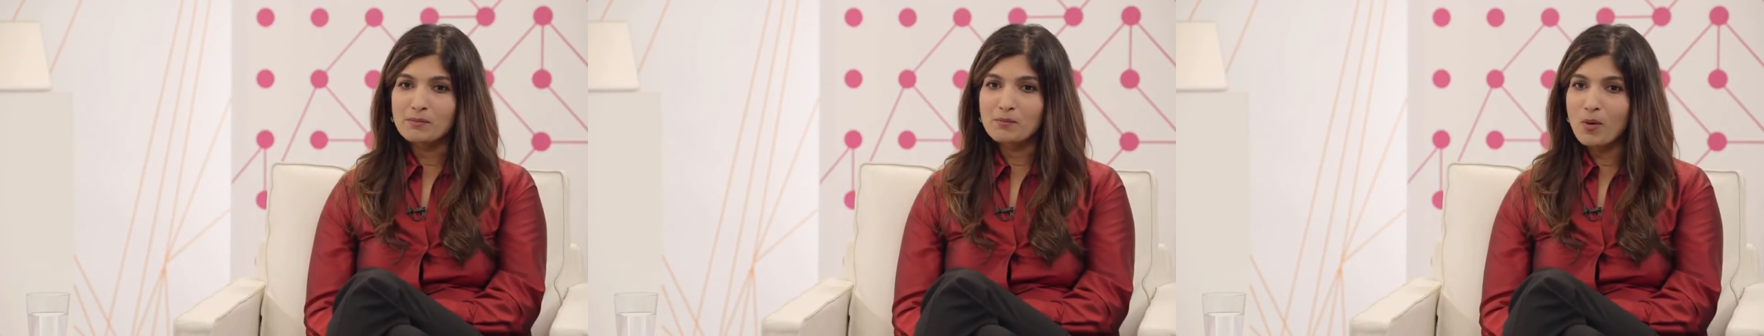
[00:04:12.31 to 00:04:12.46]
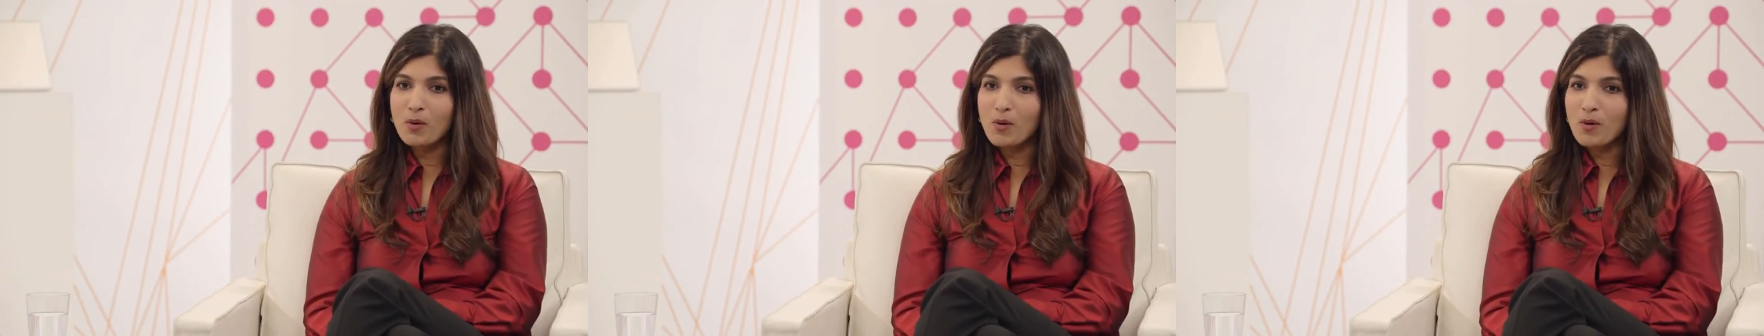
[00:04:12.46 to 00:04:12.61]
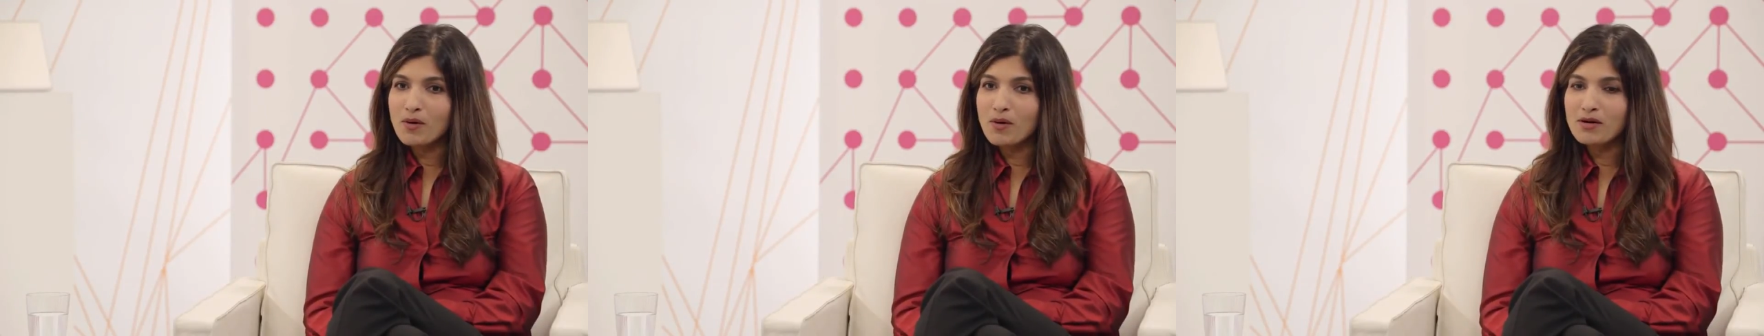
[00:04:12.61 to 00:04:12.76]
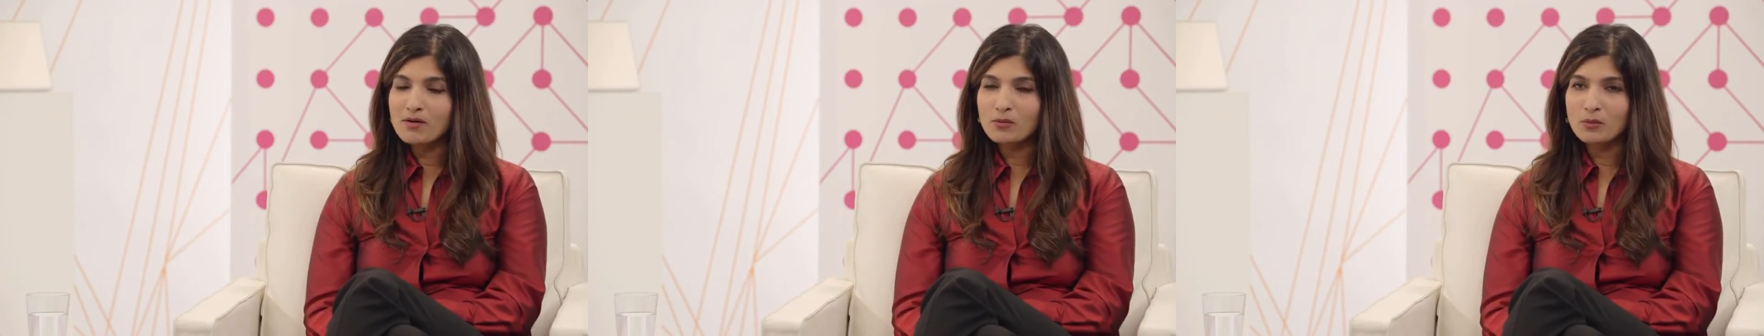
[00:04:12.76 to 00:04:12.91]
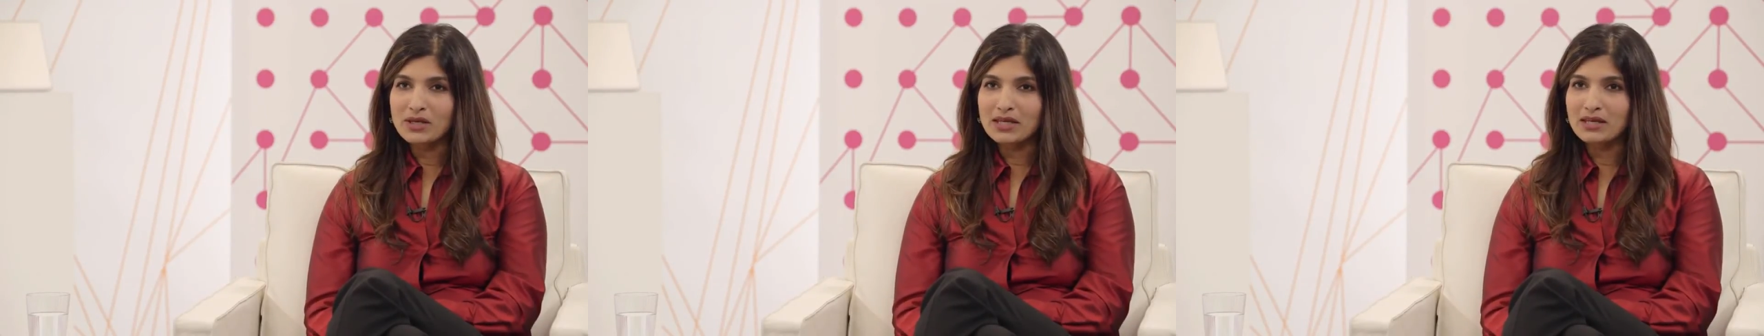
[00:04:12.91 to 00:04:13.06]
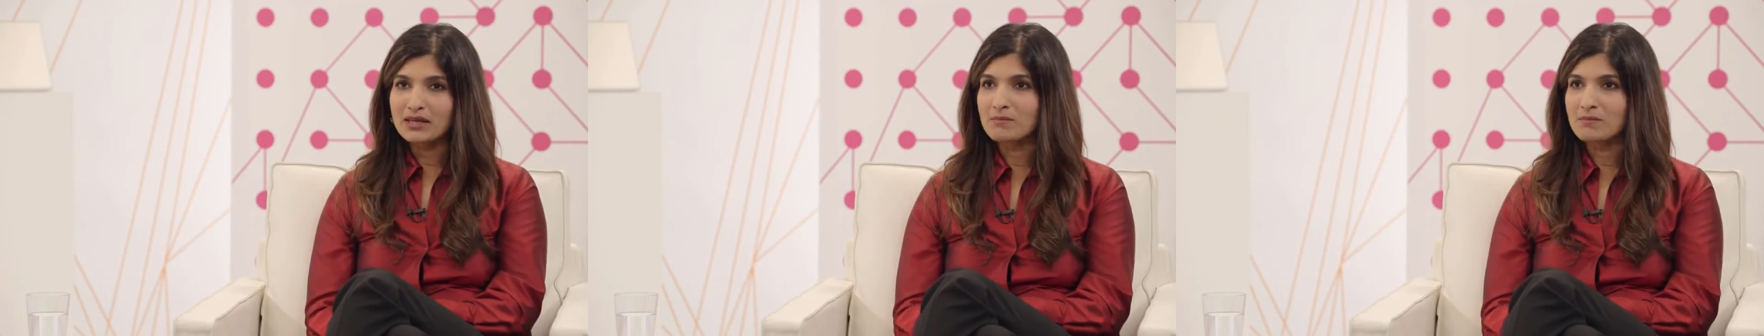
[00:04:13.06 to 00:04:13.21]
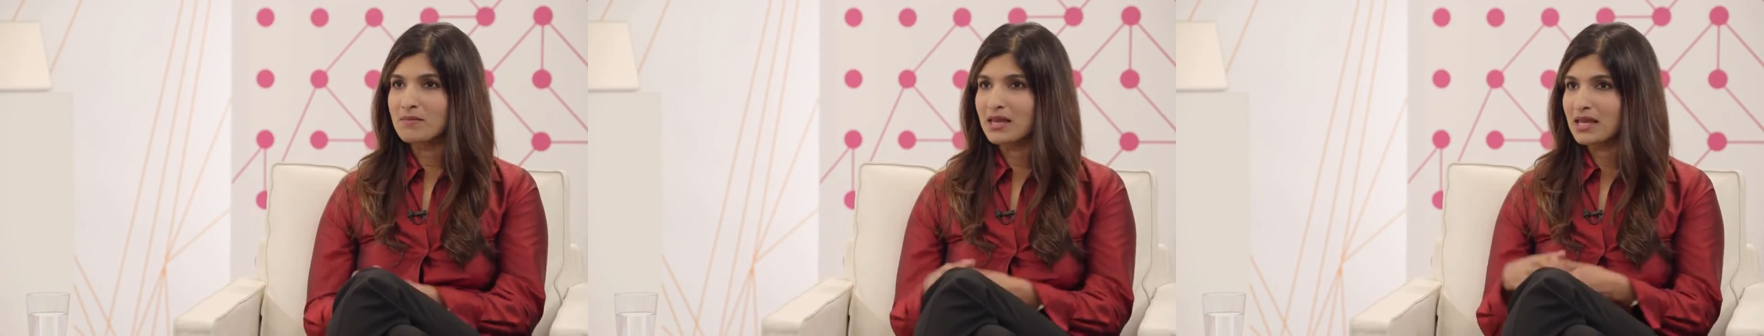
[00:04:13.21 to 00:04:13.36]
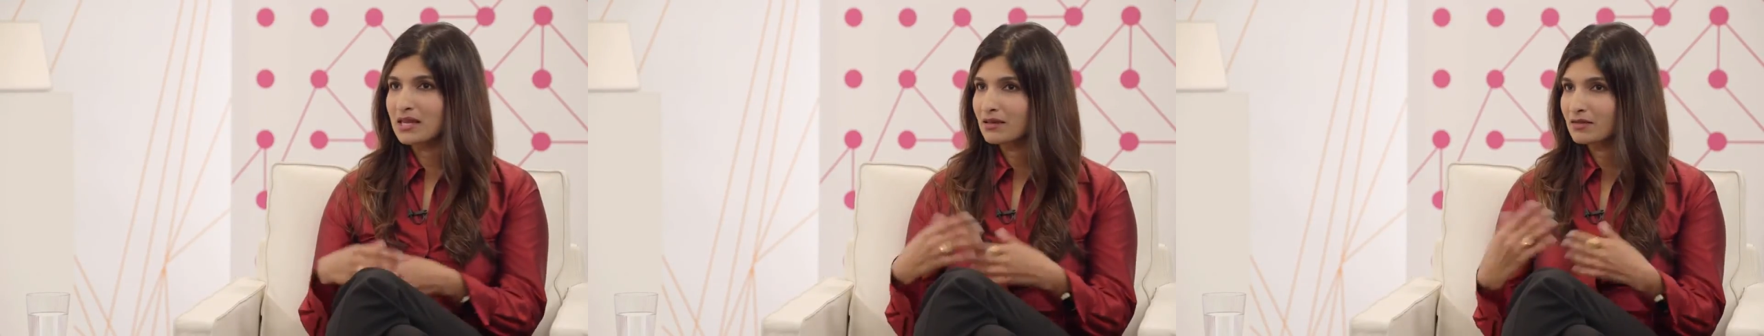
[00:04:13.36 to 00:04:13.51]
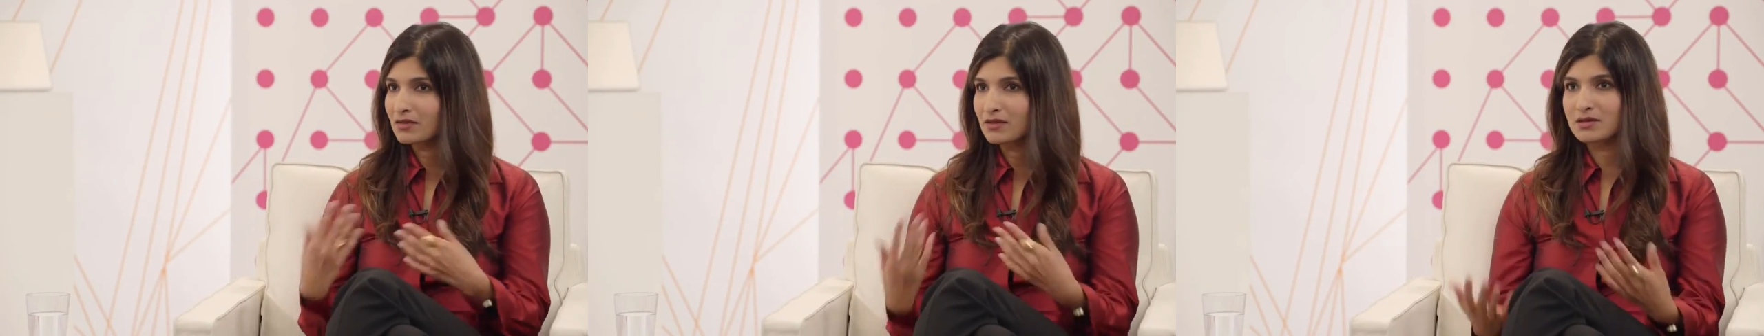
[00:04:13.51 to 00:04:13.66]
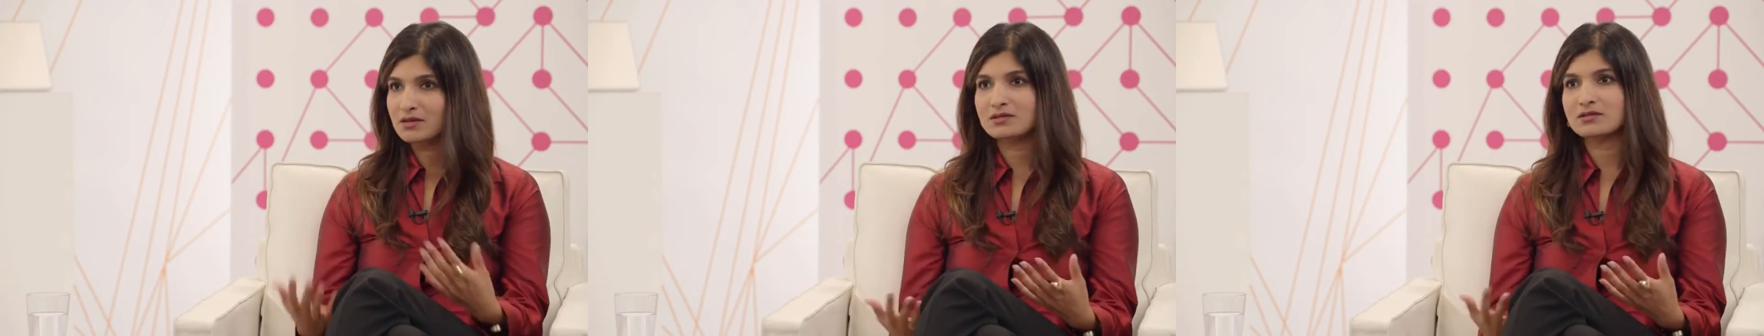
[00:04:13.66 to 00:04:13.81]
more we can
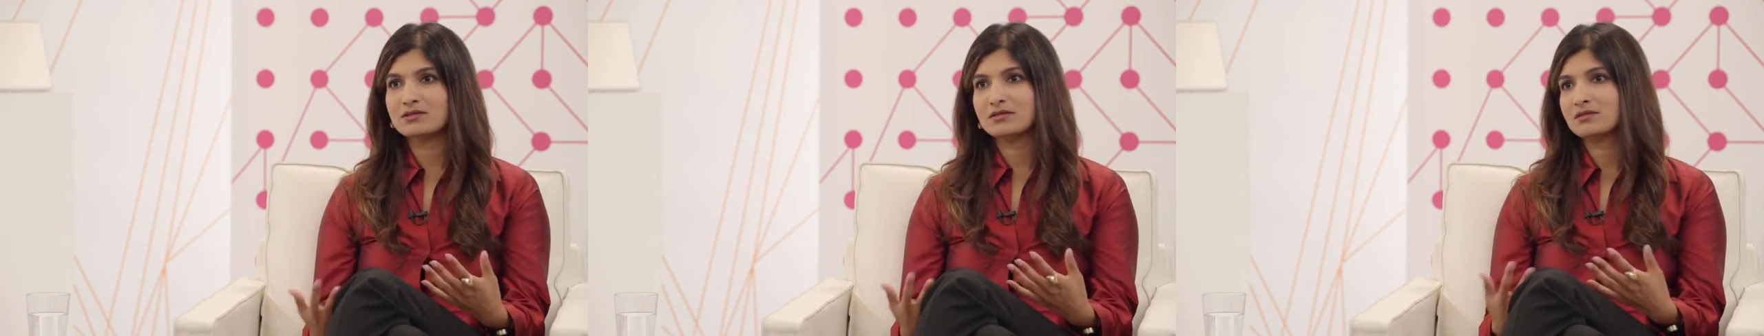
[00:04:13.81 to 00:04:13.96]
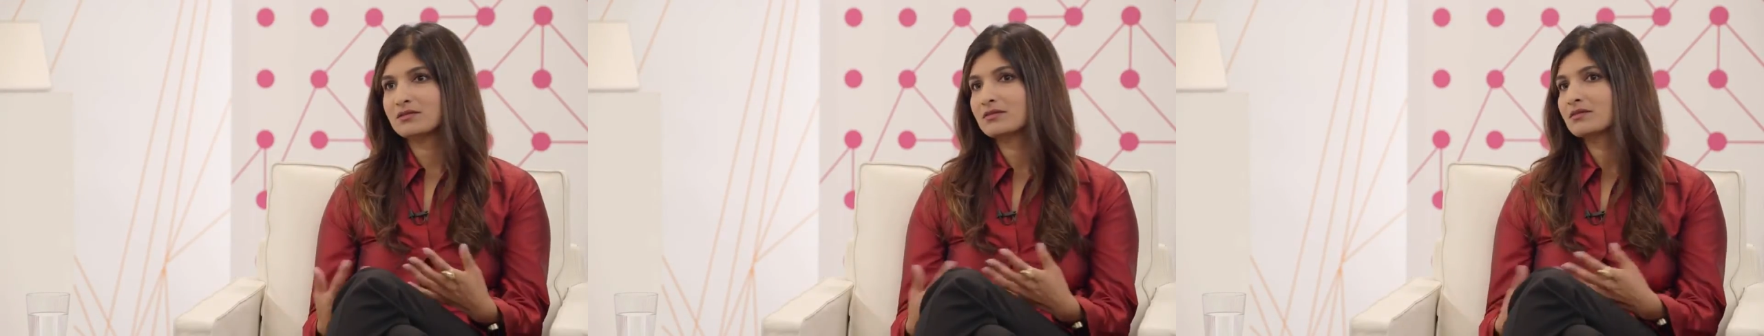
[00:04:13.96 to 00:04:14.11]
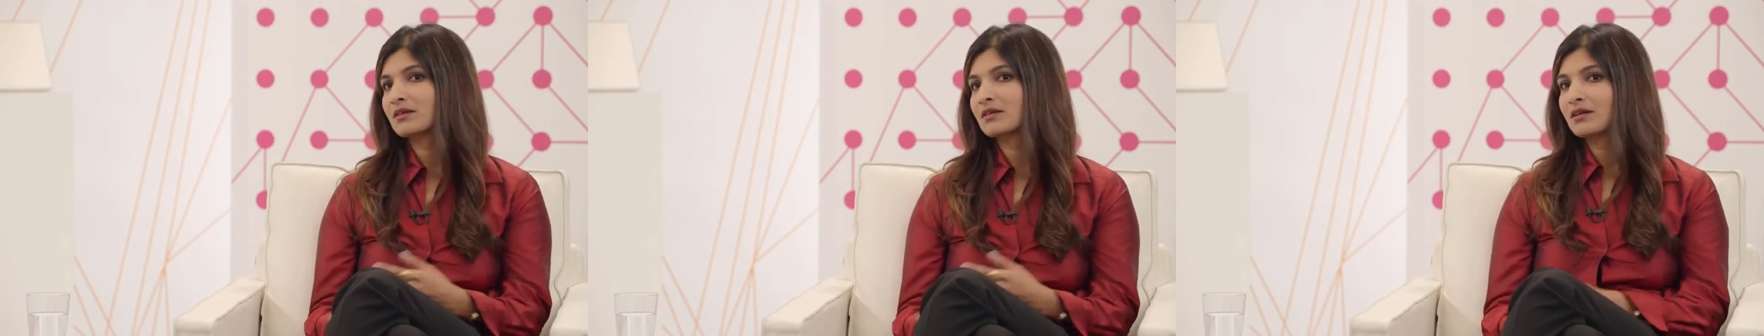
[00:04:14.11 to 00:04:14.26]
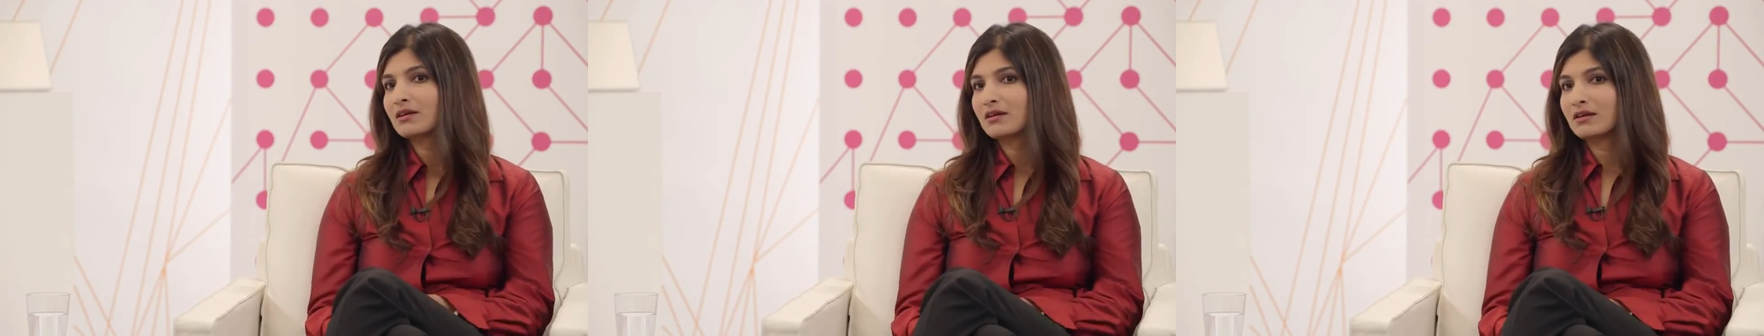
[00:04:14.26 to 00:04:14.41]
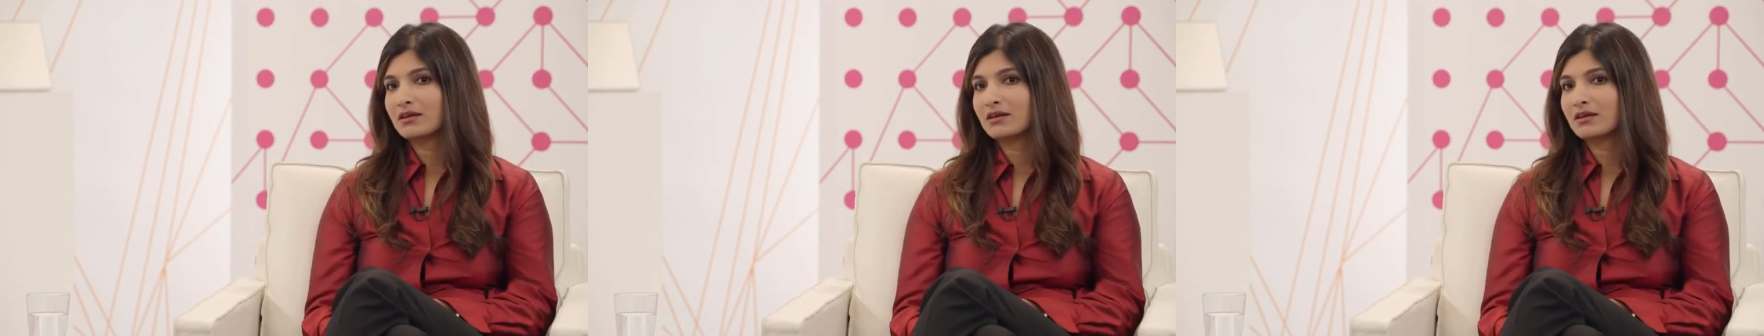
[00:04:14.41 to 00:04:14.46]
make this